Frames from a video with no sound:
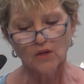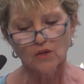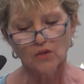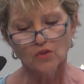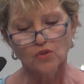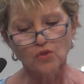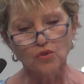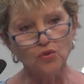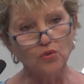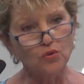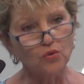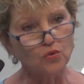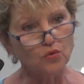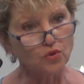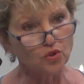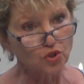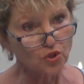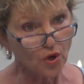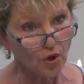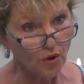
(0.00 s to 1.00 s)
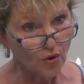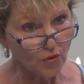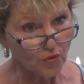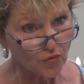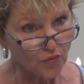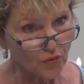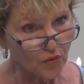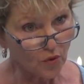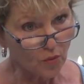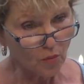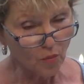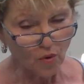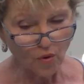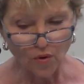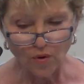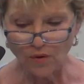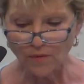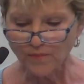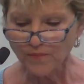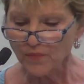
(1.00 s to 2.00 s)
To Charles
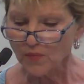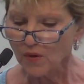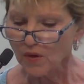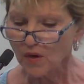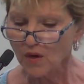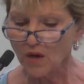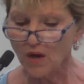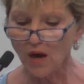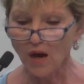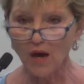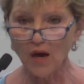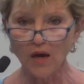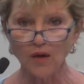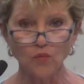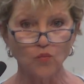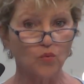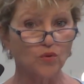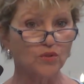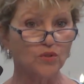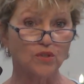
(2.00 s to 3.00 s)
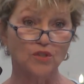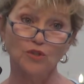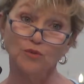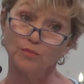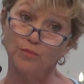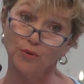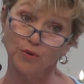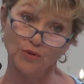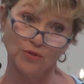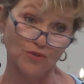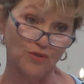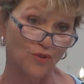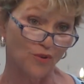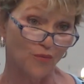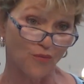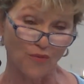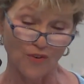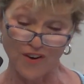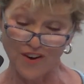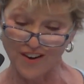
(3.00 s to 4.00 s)
Fillmore, God was his personal
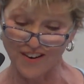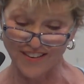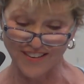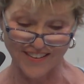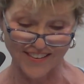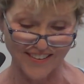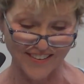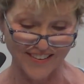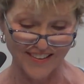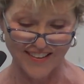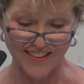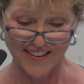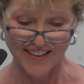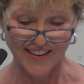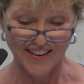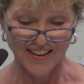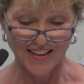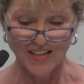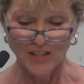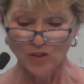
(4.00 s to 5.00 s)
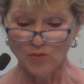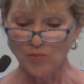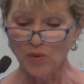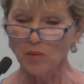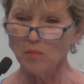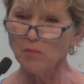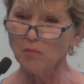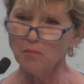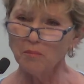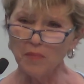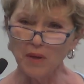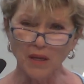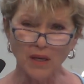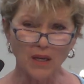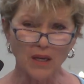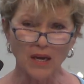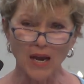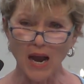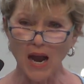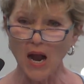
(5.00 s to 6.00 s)
friend. He spent
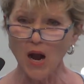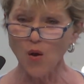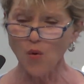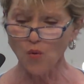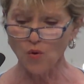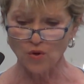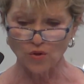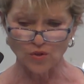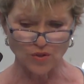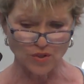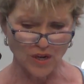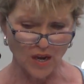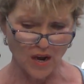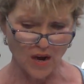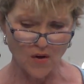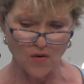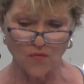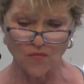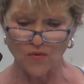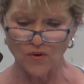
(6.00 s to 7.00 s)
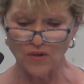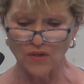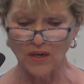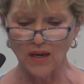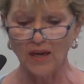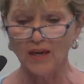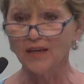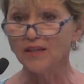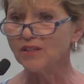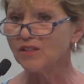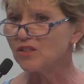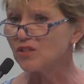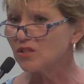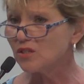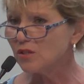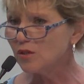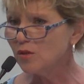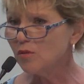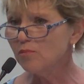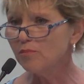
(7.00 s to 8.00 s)
many hours every day in
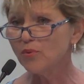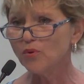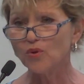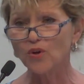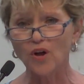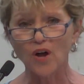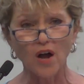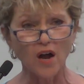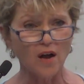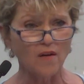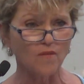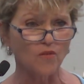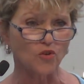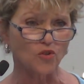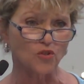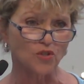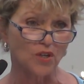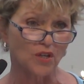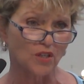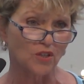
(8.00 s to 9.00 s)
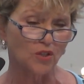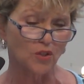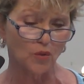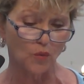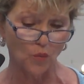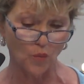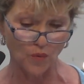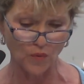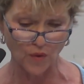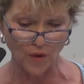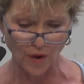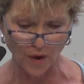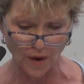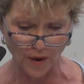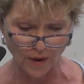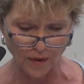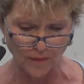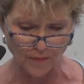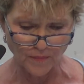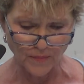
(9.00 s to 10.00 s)
simple conversation with
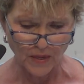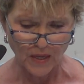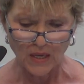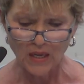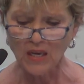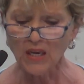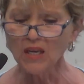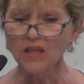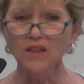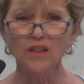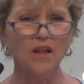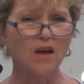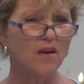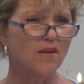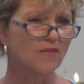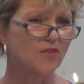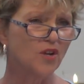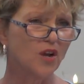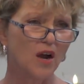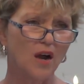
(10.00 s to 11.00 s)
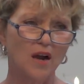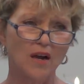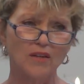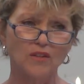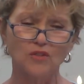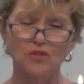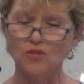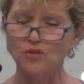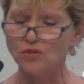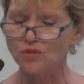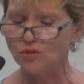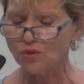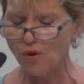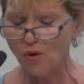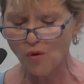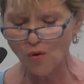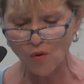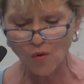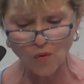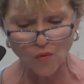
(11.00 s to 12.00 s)
God. He loved God
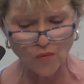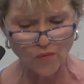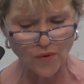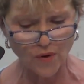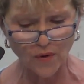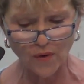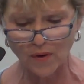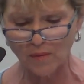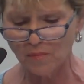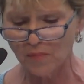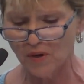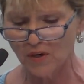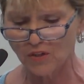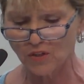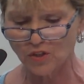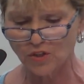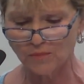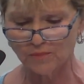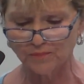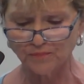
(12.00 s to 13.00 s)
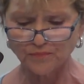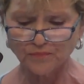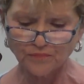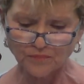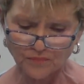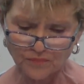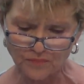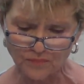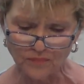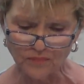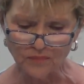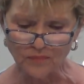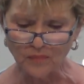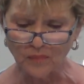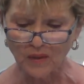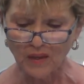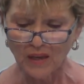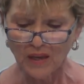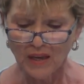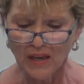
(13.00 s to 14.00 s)
so very much.
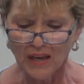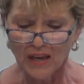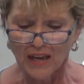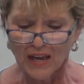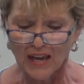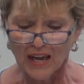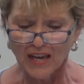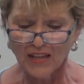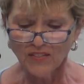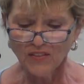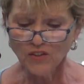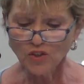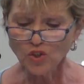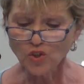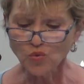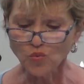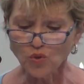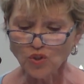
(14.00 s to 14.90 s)
And this is what